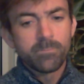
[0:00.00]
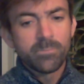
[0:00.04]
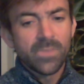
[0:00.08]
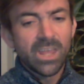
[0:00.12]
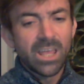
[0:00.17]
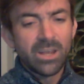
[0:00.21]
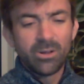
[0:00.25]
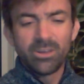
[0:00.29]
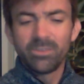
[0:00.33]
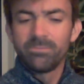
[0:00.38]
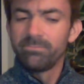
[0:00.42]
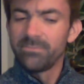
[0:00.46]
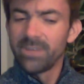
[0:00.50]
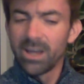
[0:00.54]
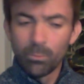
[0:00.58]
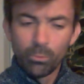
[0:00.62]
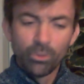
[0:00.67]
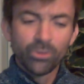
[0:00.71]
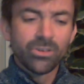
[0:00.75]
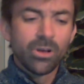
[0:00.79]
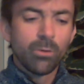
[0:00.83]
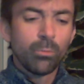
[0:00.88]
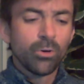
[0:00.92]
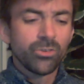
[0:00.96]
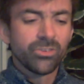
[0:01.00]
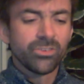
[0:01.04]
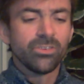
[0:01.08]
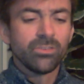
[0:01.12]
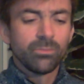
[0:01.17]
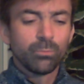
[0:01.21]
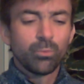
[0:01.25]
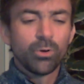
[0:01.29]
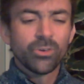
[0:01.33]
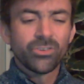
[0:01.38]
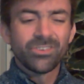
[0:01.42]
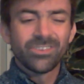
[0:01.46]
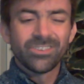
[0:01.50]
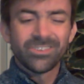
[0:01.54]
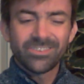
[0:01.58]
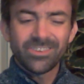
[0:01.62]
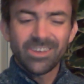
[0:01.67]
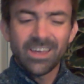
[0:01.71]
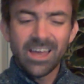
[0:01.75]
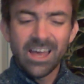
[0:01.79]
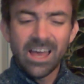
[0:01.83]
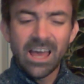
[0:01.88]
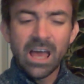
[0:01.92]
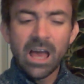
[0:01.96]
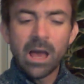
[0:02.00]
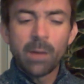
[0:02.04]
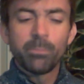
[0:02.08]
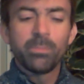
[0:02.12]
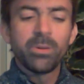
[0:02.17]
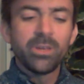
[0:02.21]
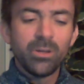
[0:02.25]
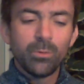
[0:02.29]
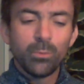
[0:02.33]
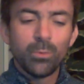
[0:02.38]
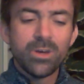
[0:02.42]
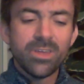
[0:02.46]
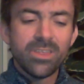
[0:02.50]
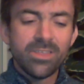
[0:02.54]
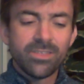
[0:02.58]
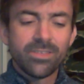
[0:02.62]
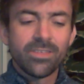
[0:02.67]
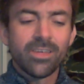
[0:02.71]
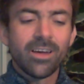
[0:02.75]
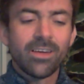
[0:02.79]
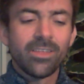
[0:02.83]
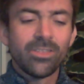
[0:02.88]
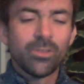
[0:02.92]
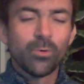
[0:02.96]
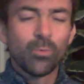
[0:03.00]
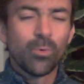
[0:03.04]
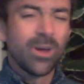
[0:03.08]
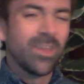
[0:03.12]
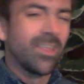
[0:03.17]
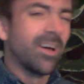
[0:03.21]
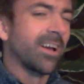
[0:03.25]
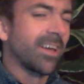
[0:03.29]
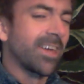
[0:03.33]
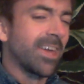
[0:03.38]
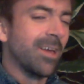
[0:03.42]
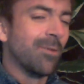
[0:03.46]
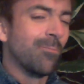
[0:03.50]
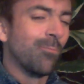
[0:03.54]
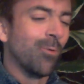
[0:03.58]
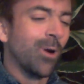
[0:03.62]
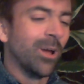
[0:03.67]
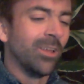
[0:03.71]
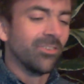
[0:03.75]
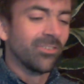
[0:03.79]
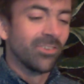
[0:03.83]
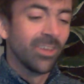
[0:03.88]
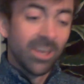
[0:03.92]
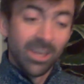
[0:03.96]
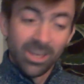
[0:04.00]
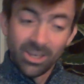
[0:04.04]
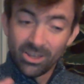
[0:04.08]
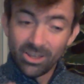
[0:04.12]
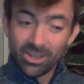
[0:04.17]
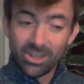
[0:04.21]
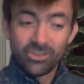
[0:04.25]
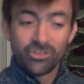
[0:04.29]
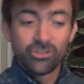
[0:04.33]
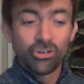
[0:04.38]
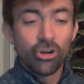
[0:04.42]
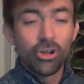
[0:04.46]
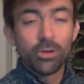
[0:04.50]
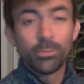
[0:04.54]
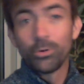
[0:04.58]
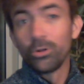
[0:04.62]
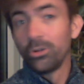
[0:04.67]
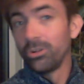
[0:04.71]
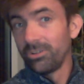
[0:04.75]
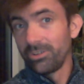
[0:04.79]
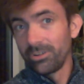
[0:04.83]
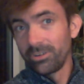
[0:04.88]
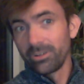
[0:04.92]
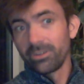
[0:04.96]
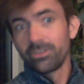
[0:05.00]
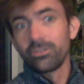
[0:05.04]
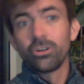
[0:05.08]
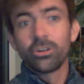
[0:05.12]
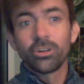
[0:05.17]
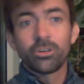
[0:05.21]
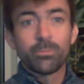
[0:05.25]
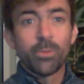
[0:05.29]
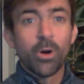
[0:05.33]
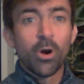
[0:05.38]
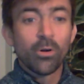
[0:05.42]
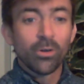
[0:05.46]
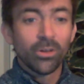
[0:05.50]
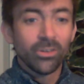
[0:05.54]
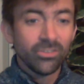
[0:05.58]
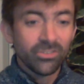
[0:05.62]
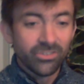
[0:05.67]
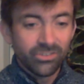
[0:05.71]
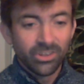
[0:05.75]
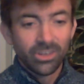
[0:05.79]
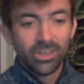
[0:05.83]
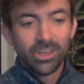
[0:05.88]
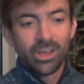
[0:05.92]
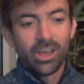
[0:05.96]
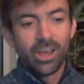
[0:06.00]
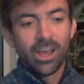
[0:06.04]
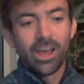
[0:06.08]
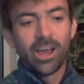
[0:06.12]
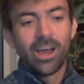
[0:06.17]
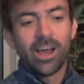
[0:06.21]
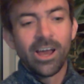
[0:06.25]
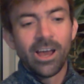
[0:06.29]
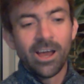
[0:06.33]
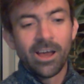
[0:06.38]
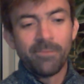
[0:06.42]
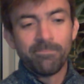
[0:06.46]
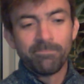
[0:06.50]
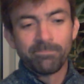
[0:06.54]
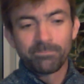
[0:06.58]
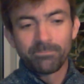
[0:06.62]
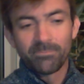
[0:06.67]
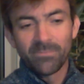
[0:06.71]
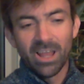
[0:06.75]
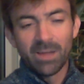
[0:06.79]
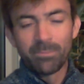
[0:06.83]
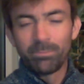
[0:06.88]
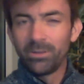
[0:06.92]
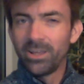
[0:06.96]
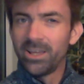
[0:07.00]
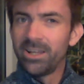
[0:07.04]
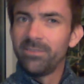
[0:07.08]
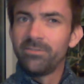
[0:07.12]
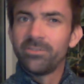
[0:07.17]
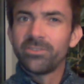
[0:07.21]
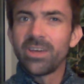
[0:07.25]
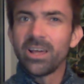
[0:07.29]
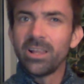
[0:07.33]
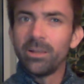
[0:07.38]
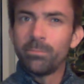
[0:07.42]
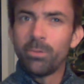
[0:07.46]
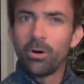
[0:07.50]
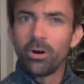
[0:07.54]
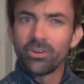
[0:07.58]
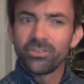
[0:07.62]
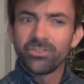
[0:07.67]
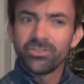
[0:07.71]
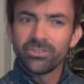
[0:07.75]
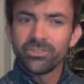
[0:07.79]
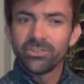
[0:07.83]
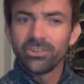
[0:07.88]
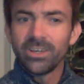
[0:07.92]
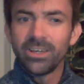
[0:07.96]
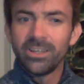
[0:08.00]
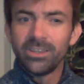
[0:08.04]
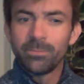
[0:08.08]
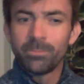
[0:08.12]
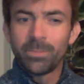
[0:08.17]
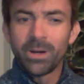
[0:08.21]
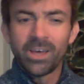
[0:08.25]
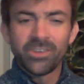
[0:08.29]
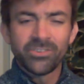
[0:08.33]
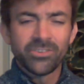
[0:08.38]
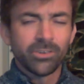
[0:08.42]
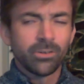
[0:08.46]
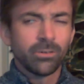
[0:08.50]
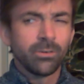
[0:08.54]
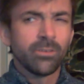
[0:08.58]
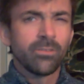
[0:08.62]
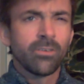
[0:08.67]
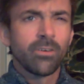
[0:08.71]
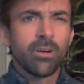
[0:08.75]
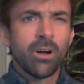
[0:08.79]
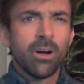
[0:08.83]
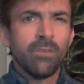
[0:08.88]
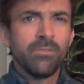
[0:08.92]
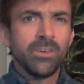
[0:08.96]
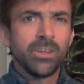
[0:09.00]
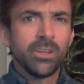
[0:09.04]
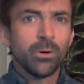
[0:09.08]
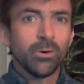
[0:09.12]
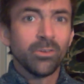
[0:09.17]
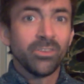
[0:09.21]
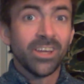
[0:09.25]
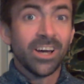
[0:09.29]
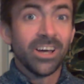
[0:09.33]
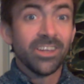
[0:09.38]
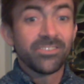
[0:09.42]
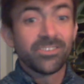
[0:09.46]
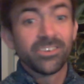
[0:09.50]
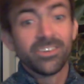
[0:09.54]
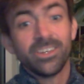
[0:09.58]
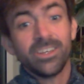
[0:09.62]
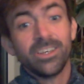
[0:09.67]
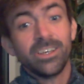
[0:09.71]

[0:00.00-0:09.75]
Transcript: Anyway, I wasn't happy with the way that game went. Enjoyable, good opponent. I played against Galapox in the past. I don't know if I've got a video on that.